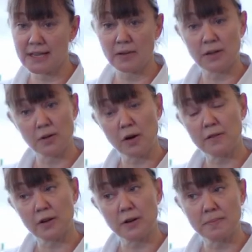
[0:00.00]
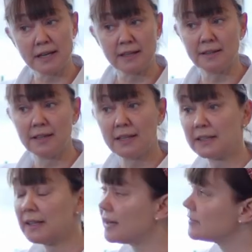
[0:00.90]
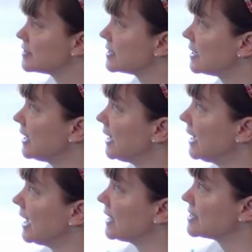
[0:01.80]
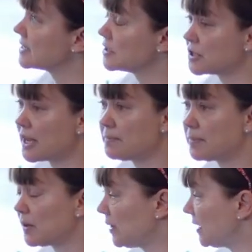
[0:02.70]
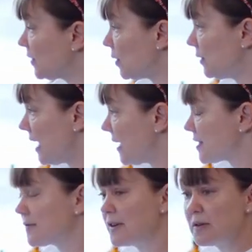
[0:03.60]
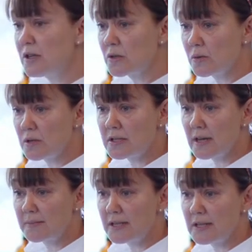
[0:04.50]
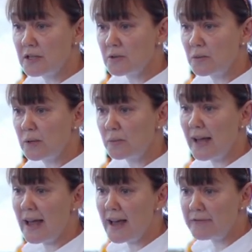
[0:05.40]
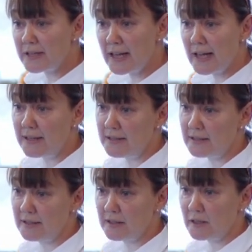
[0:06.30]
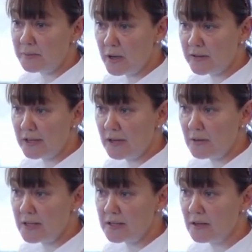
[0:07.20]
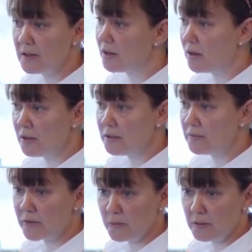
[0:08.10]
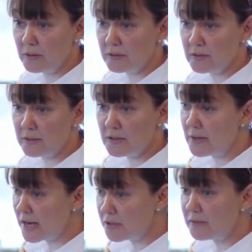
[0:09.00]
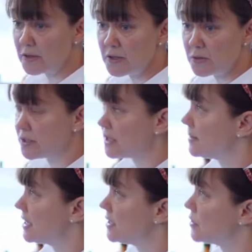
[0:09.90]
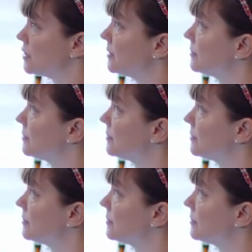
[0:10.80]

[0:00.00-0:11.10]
Now there aren't very many left, and it's a shame. But we have only had this very short time in history when we haven't had apothecaries all over the world. Actually, a very short time in history.